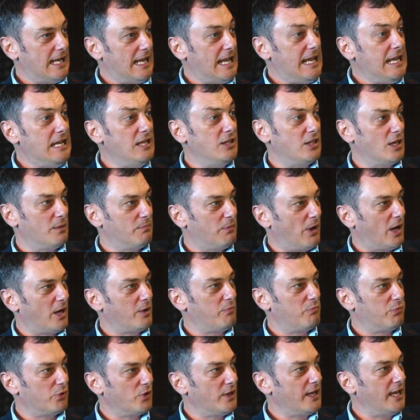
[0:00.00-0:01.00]
either
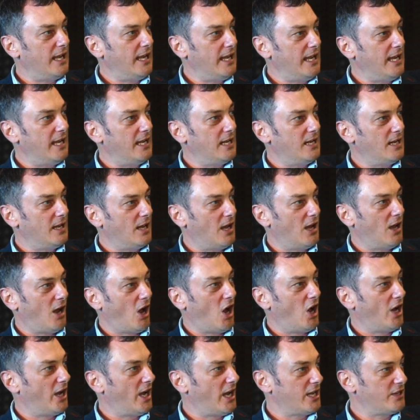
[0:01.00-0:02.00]
by bringing in
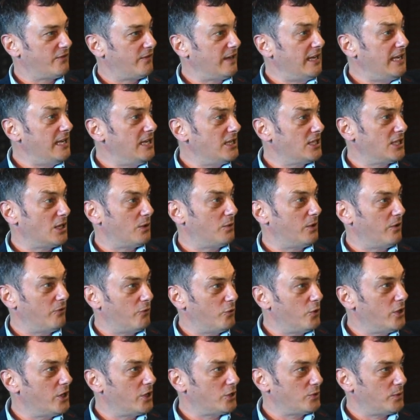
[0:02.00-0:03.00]
ISVs that
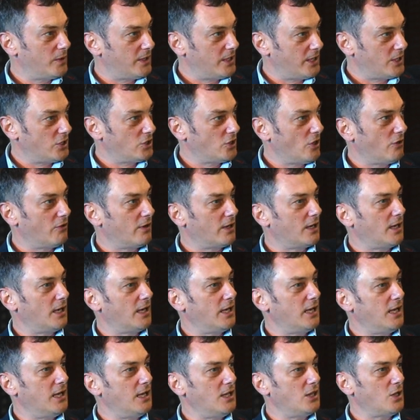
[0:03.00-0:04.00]
we've worked with
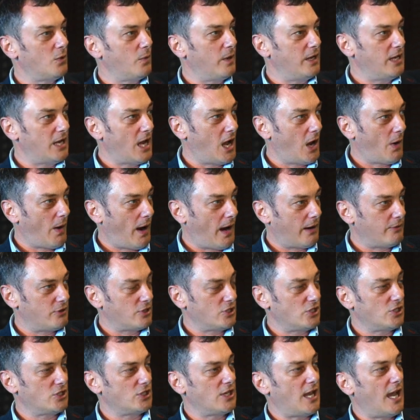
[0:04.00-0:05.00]
historically, that we know how
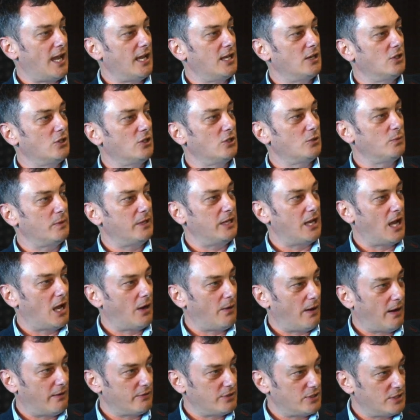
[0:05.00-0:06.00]
to scale, we
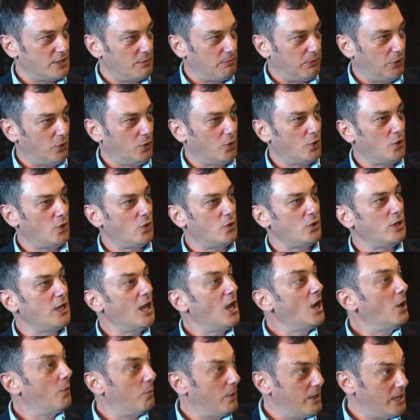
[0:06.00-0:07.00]
know how to deploy,
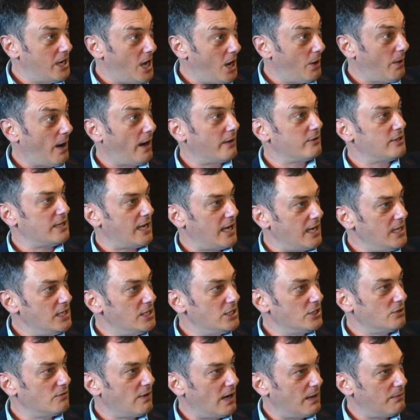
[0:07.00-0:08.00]
we know how to
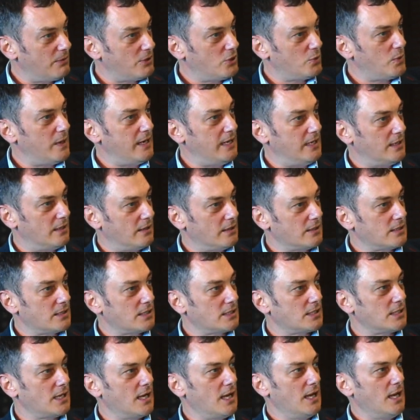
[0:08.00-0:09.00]
integrate between
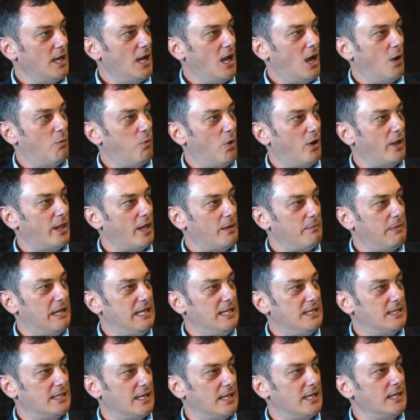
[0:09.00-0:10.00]
us. And what that
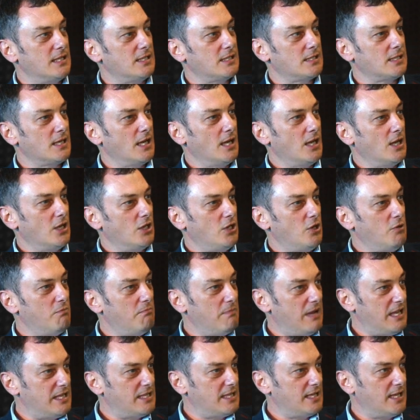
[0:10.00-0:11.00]
means is you
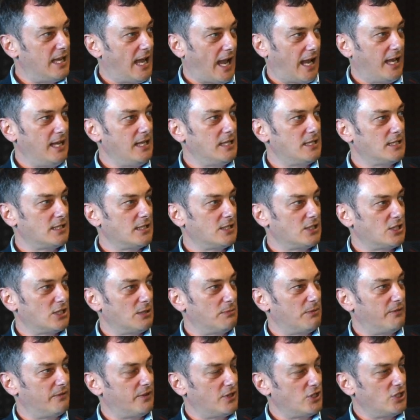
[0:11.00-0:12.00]
mitigate
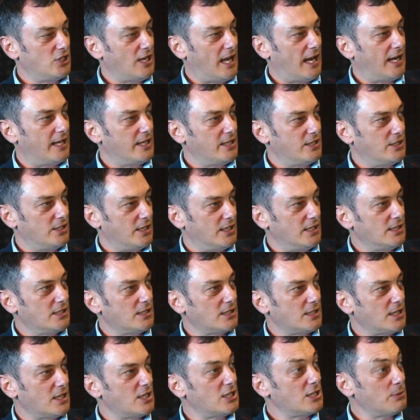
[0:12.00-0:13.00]
some of the
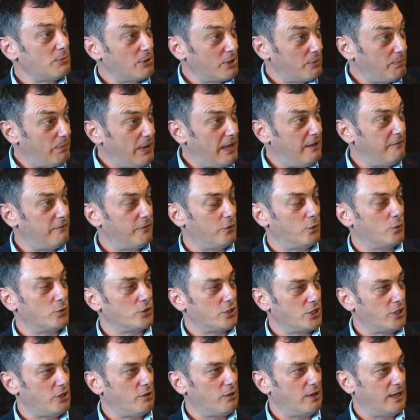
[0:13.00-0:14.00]
challenges and some of the
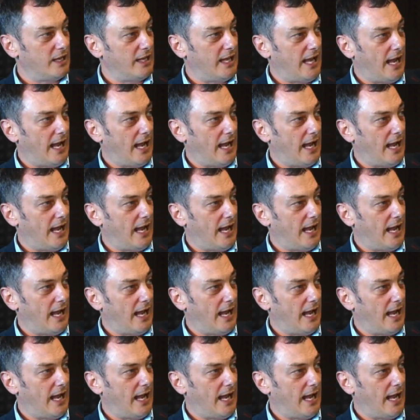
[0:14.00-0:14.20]
pitfalls that you can